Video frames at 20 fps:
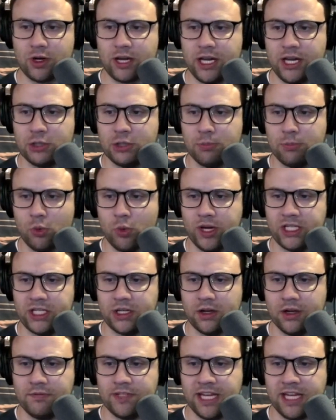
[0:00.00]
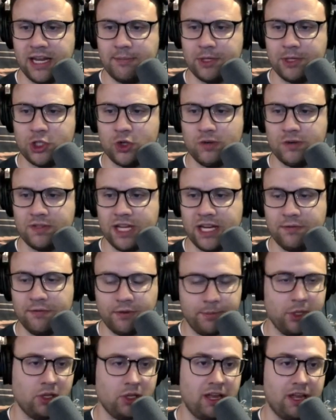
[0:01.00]
each point of damage you have taken
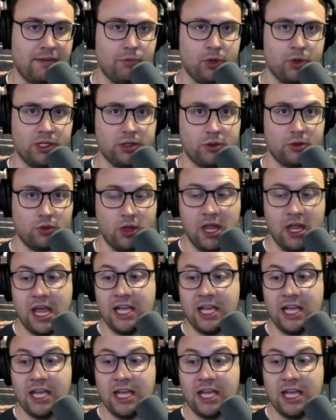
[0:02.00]
from your life point total.